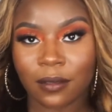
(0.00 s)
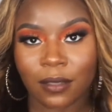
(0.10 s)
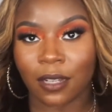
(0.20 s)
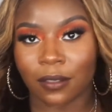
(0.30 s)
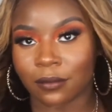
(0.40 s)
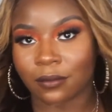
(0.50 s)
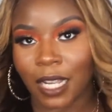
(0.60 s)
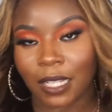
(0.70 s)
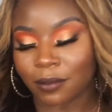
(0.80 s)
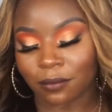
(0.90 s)
no,
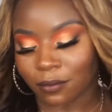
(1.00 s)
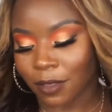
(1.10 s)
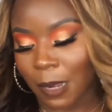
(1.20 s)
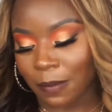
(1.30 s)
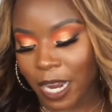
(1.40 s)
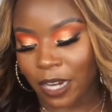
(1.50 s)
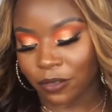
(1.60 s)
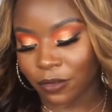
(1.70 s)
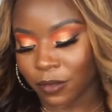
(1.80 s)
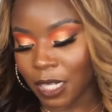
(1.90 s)
I'm, I'm
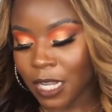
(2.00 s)
natural.